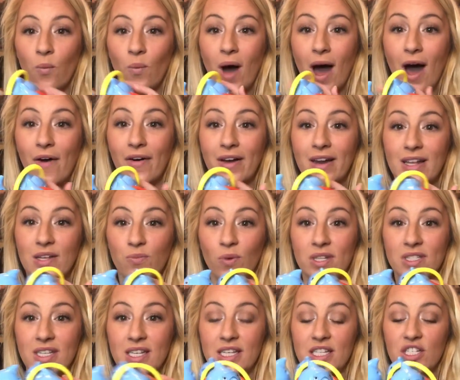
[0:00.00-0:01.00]
while it is,
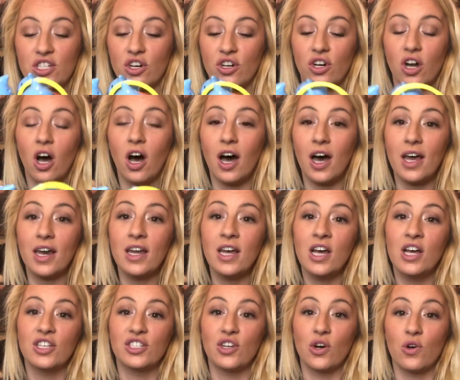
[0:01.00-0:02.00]
once it is turned on.
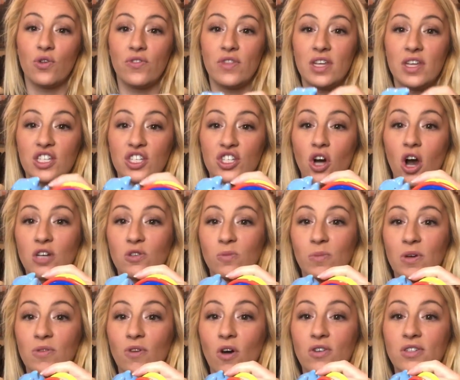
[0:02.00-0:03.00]
So the sharks will
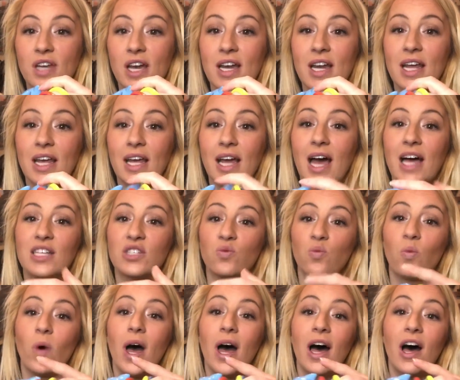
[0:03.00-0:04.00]
be rotating as
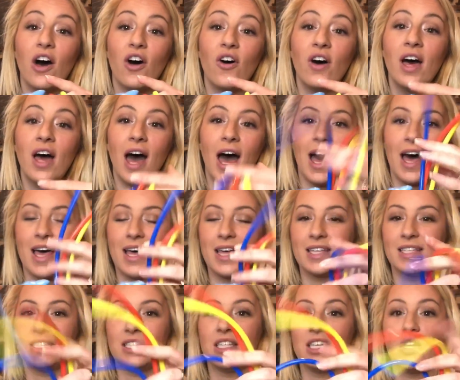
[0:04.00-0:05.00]
well
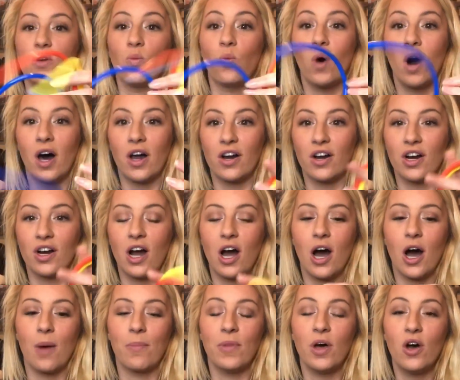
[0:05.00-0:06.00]
as the water
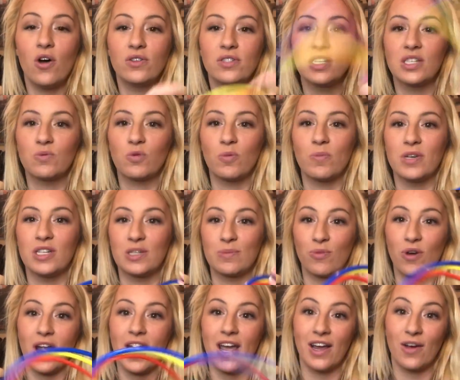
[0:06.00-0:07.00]
um, hoses will be
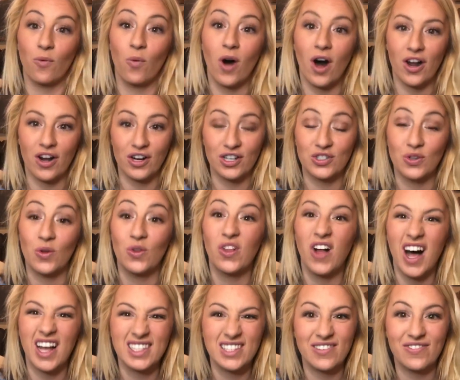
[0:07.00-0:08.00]
spraying water. So
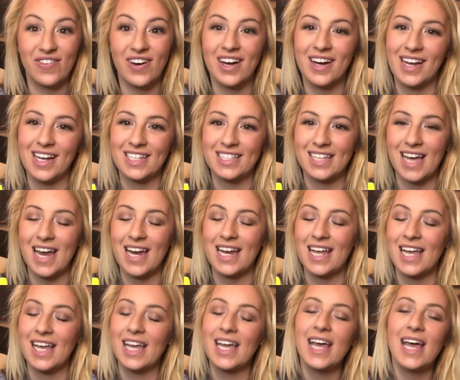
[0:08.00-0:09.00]
lots of fun and
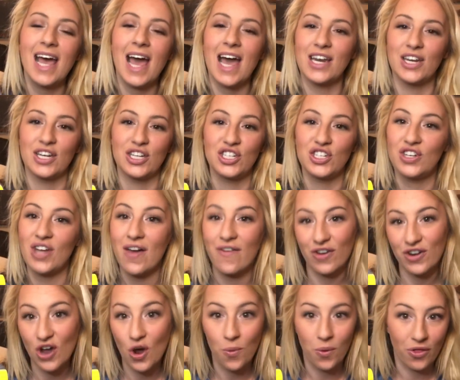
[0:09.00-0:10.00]
exciting and as you never
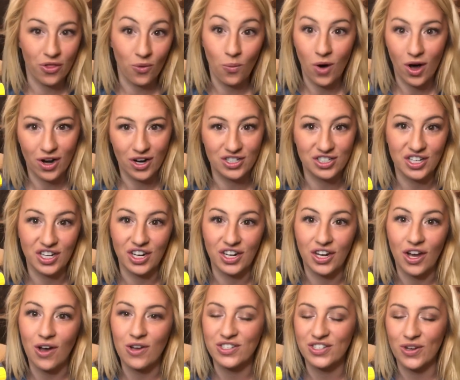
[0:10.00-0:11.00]
know where the water is going to
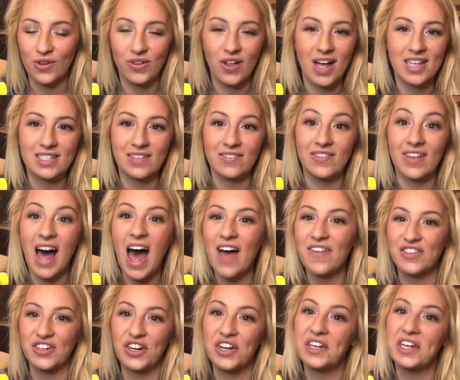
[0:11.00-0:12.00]
go. So lots of
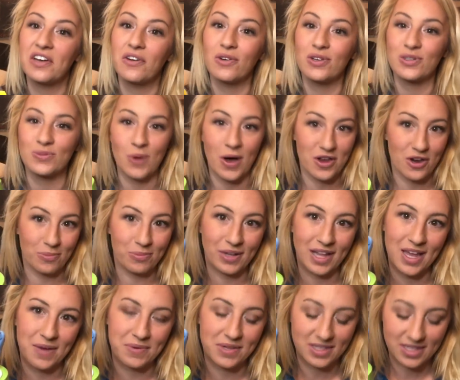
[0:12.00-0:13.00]
laughter and giggles while you're
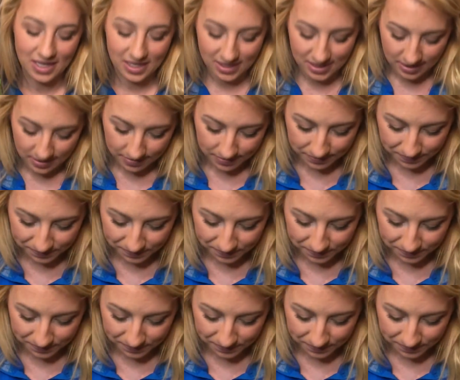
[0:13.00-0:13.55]
playing with this